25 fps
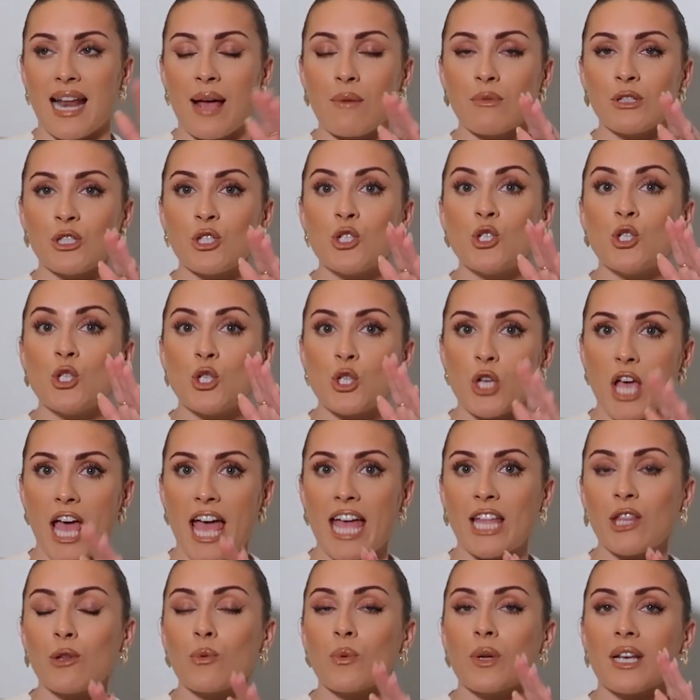I was
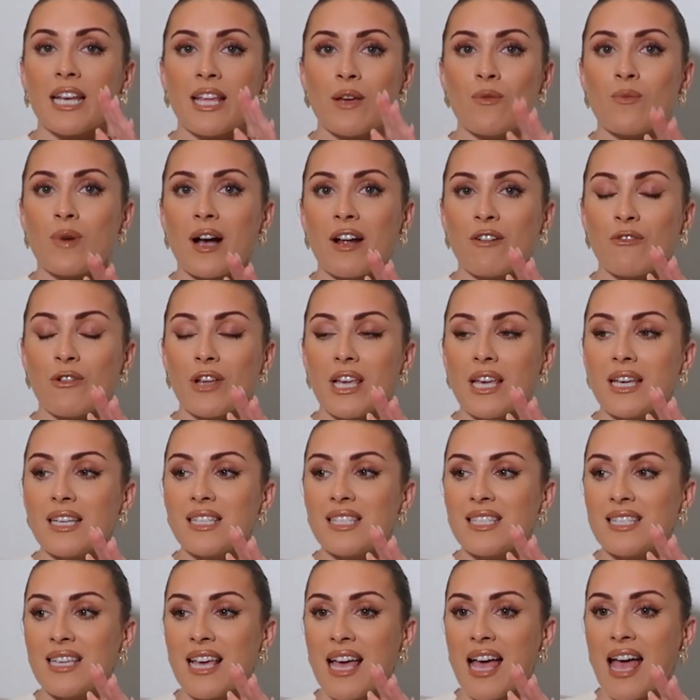genuinely
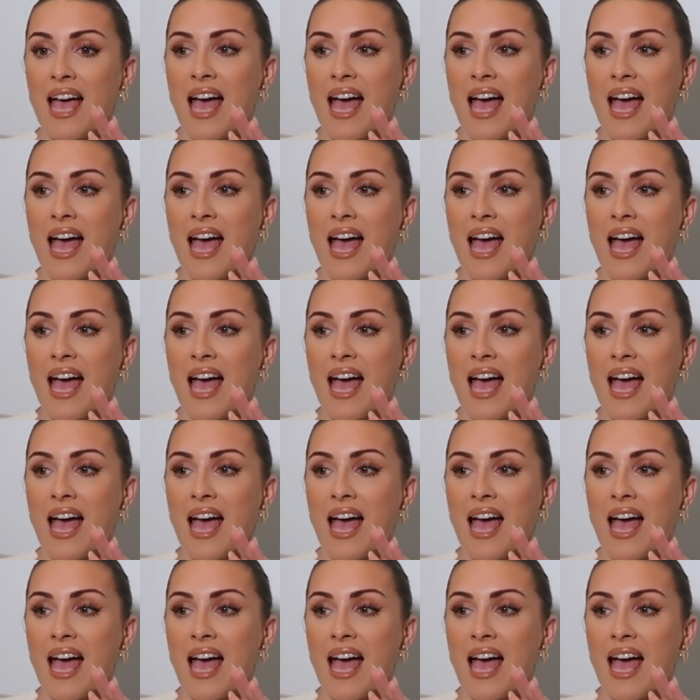worried.